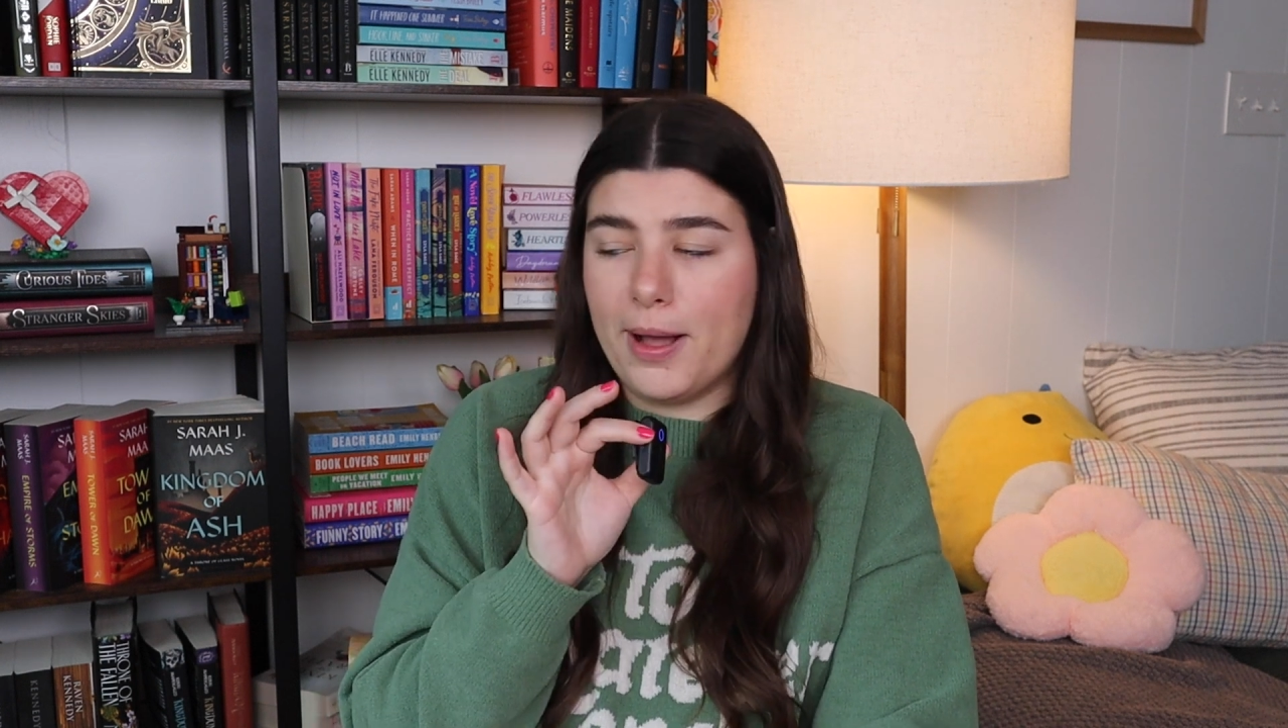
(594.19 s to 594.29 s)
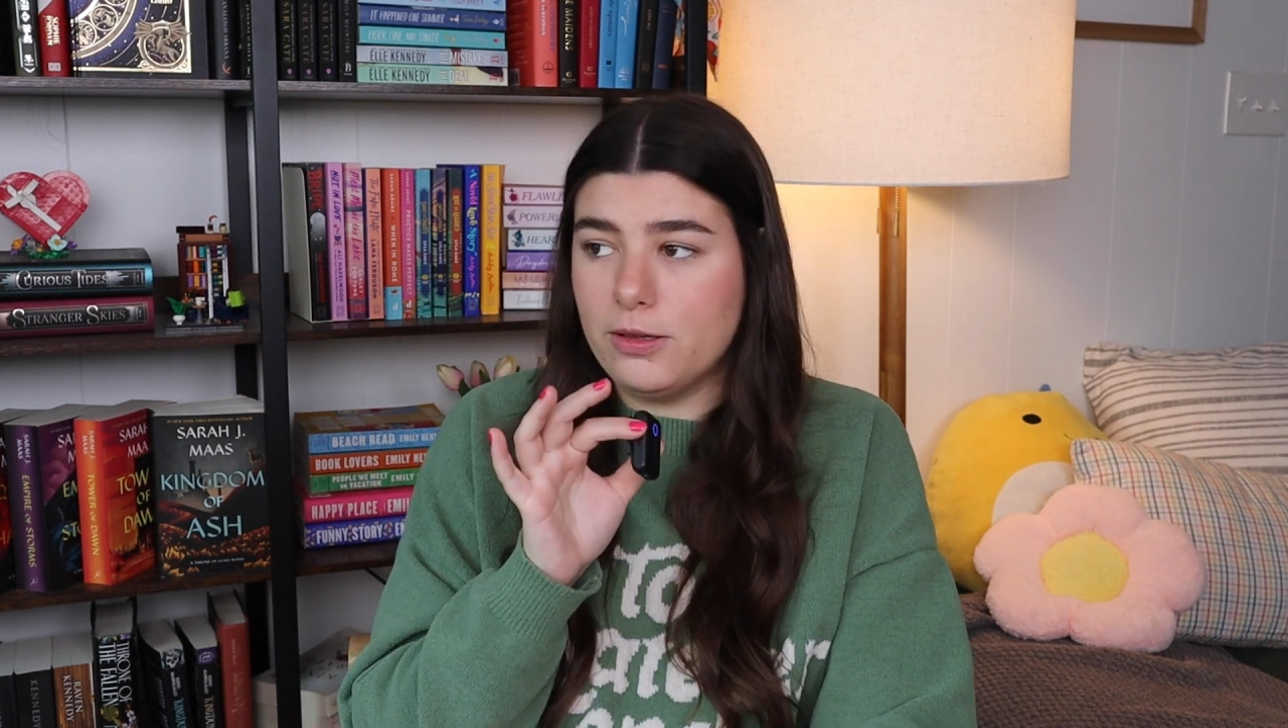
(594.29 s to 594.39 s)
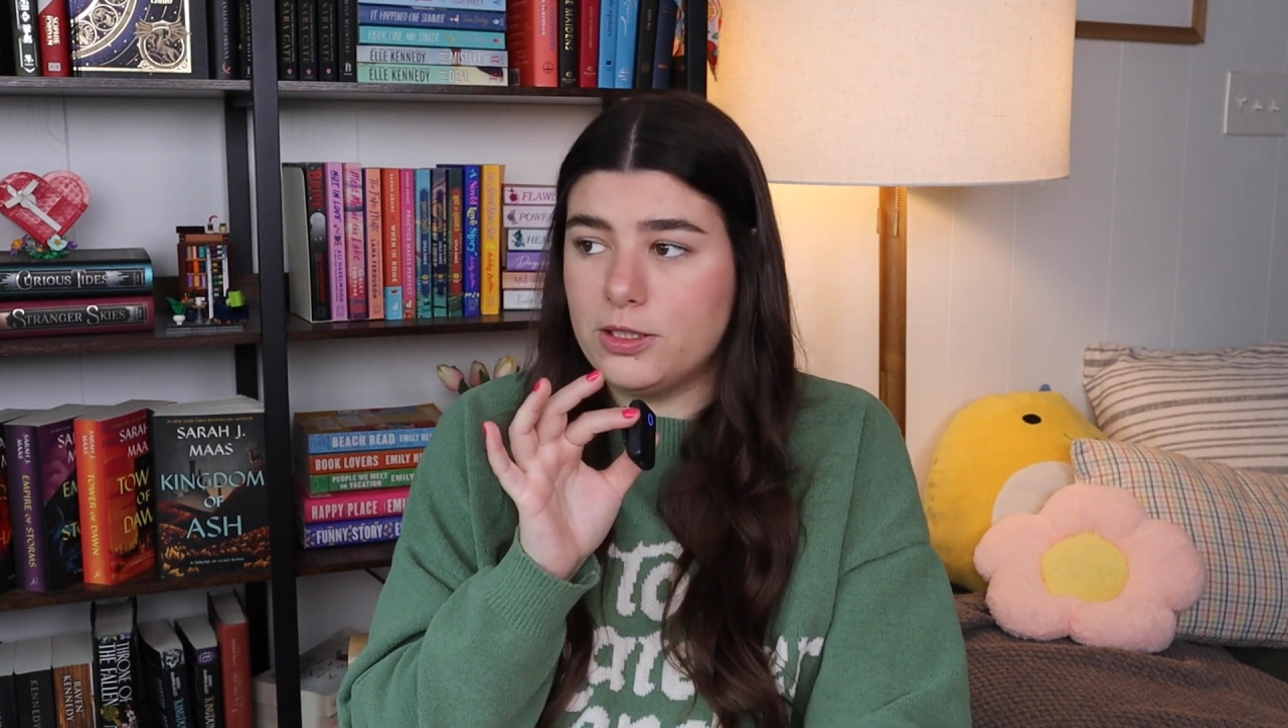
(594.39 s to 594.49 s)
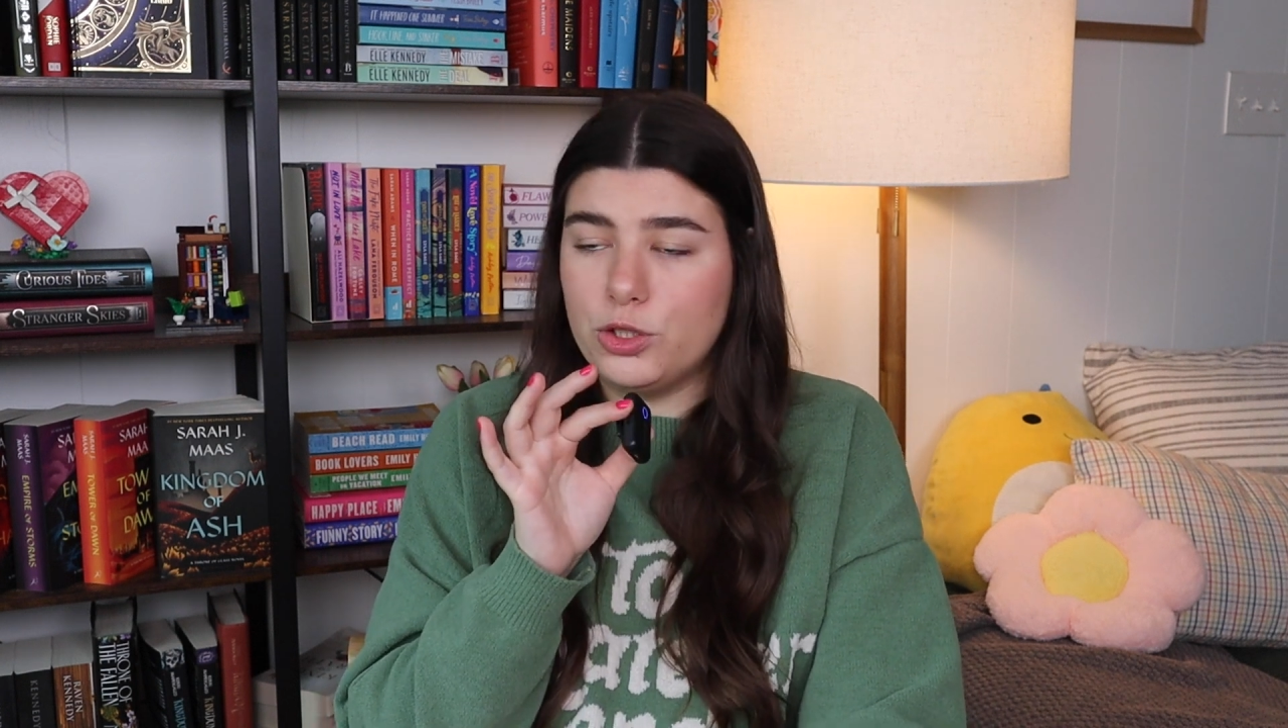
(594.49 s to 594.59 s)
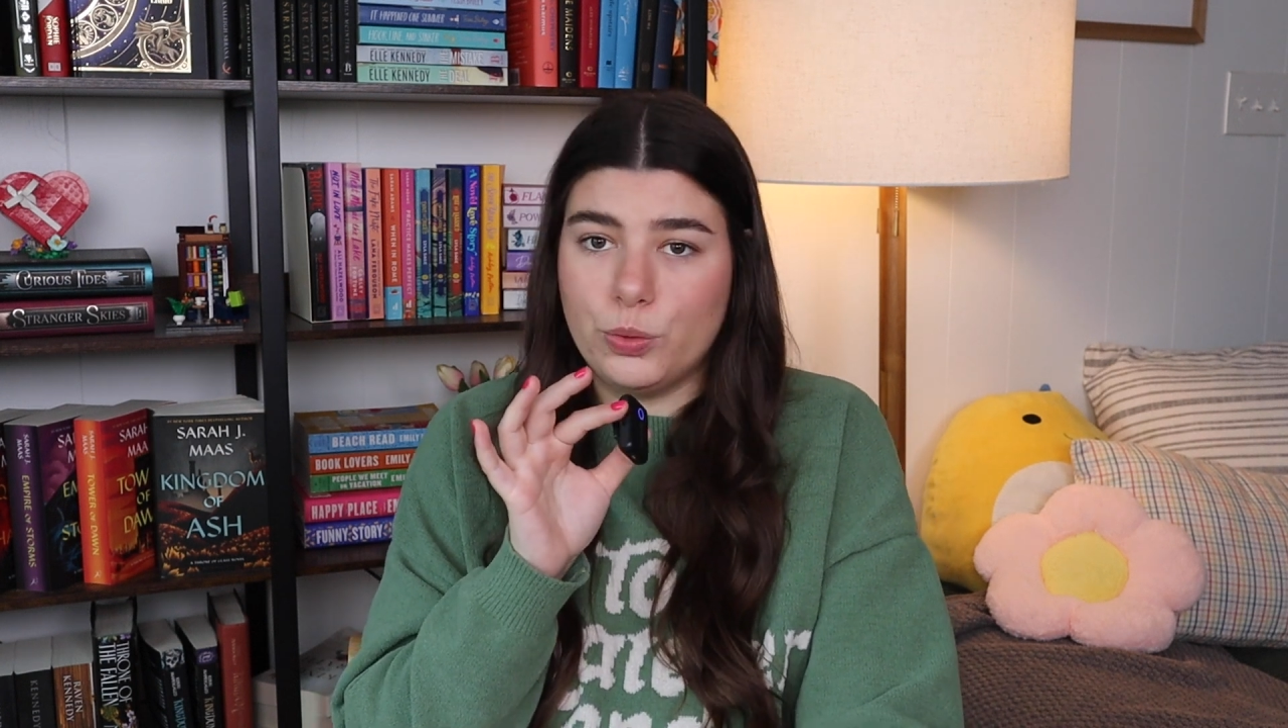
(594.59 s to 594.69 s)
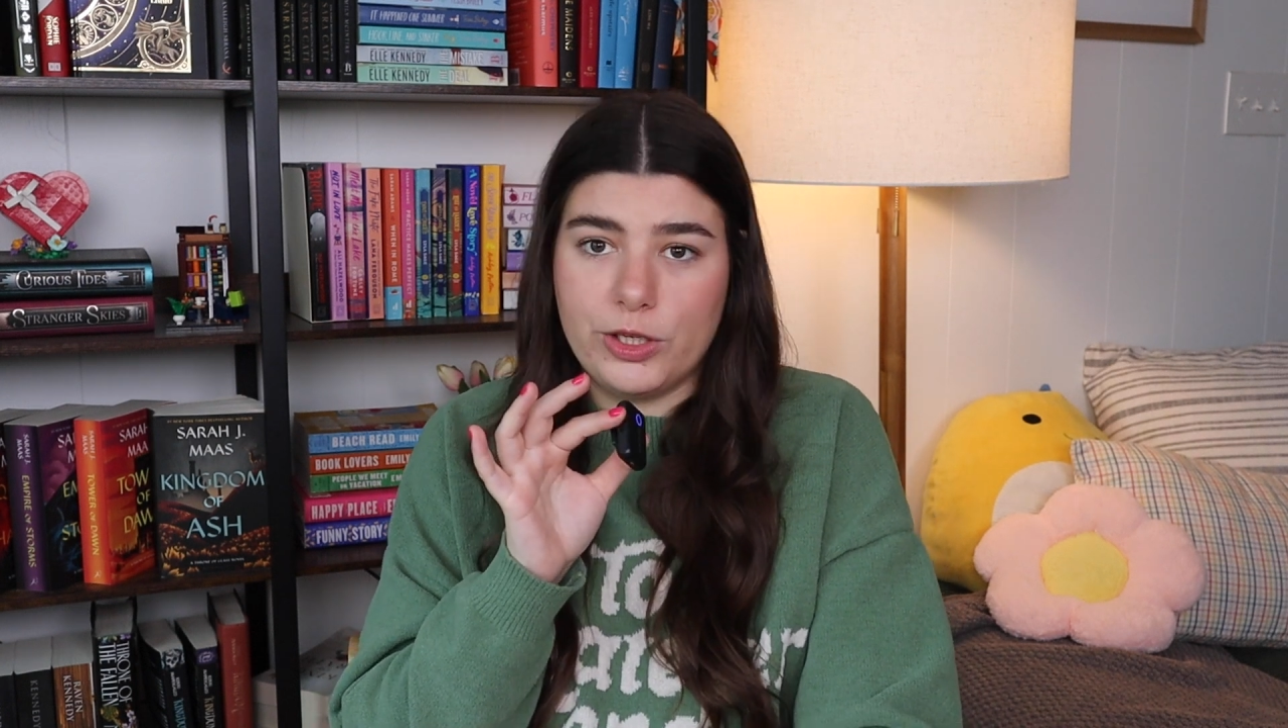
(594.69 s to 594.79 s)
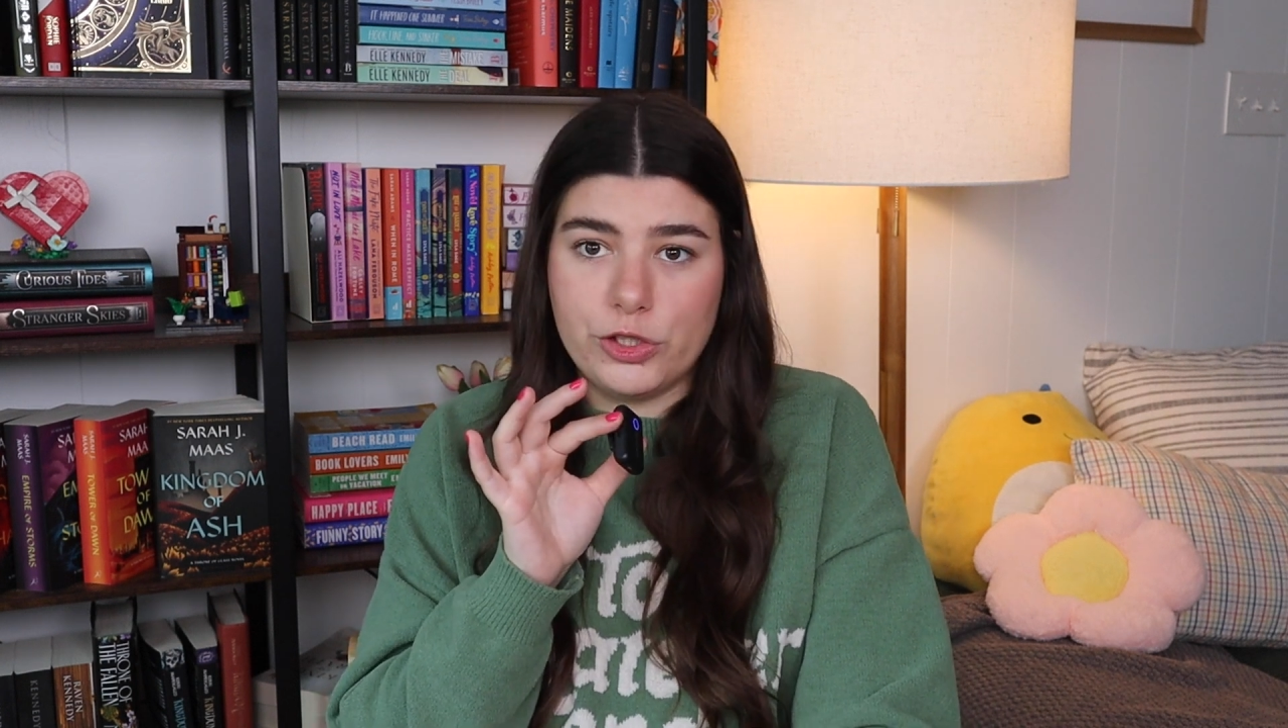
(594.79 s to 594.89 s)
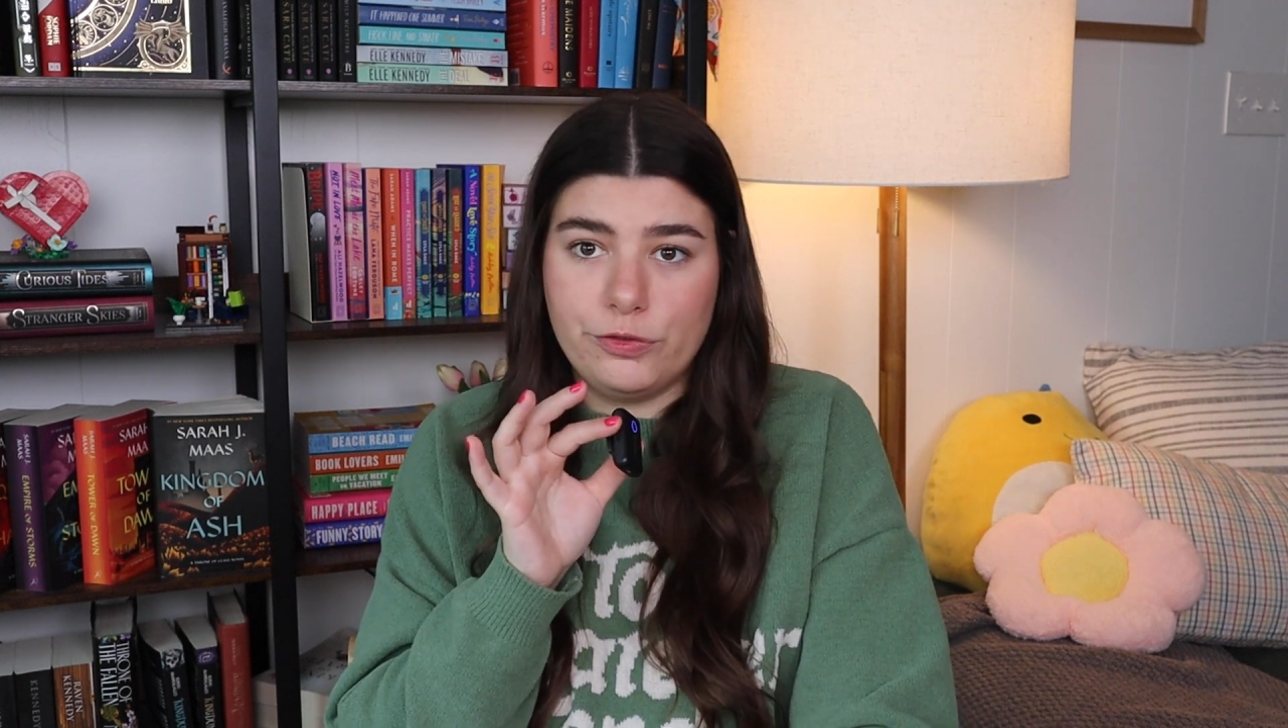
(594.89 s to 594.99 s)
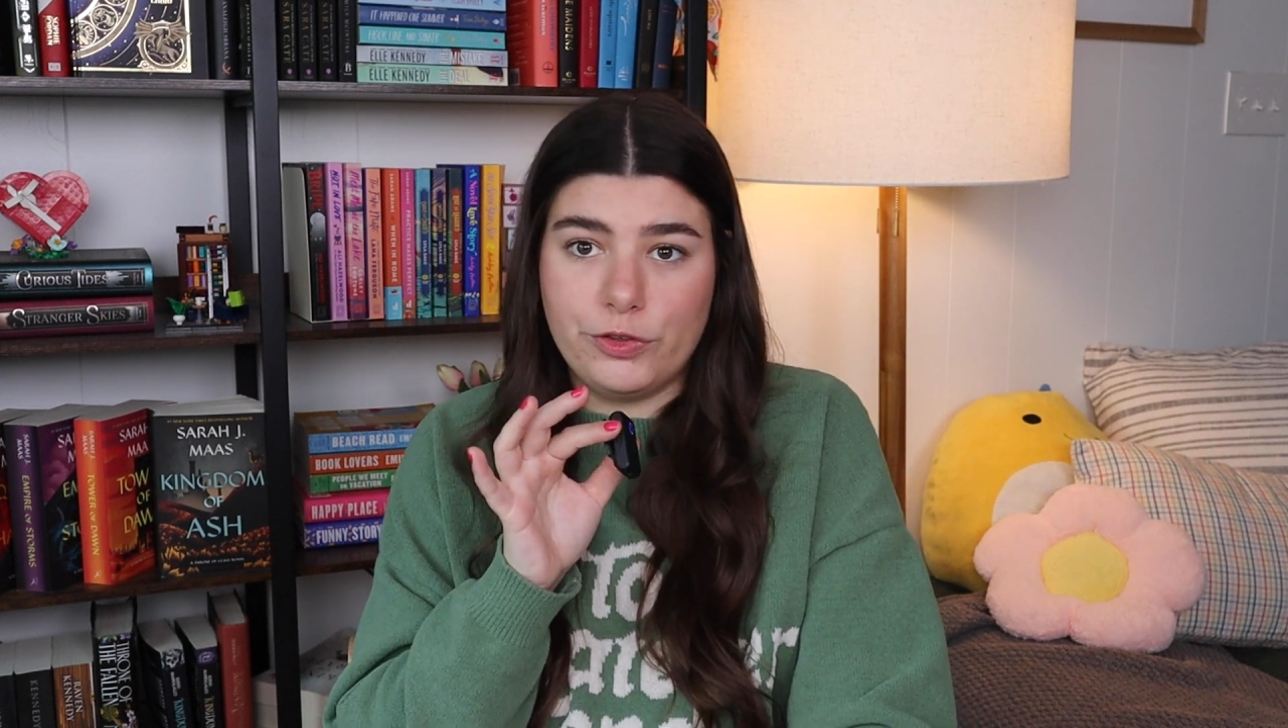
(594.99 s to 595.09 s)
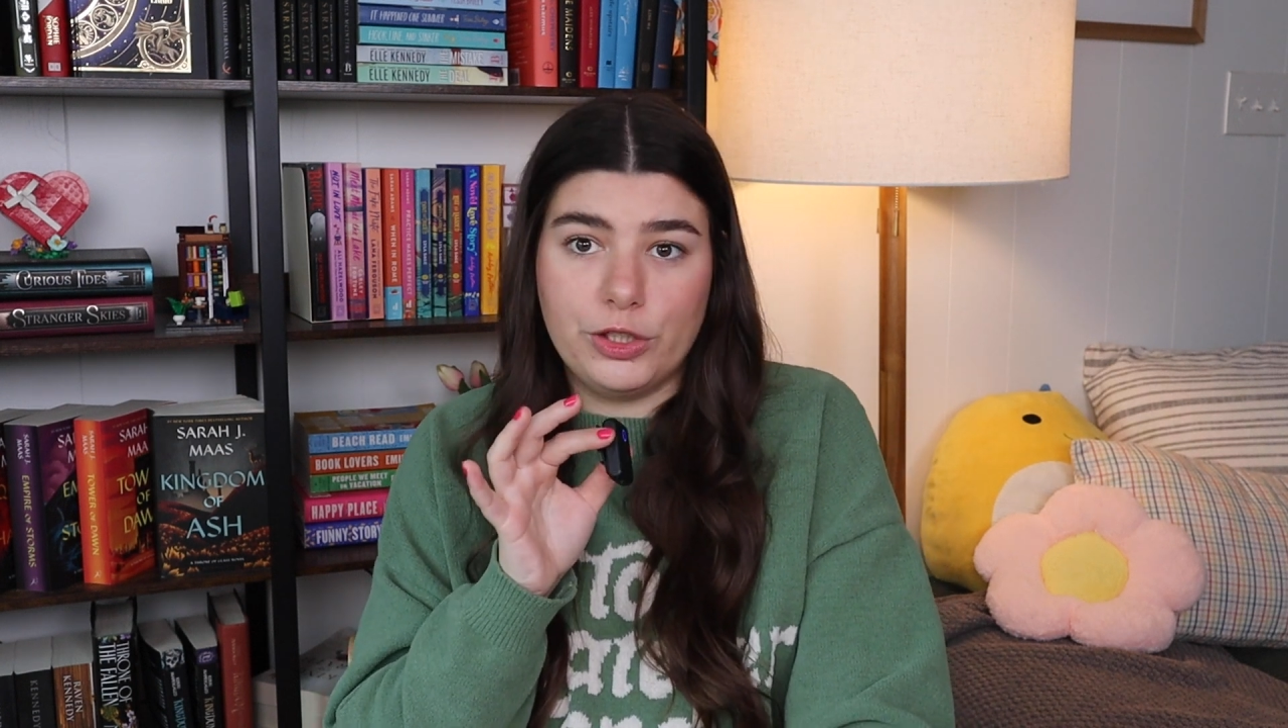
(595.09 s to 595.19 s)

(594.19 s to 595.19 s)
mouse situation for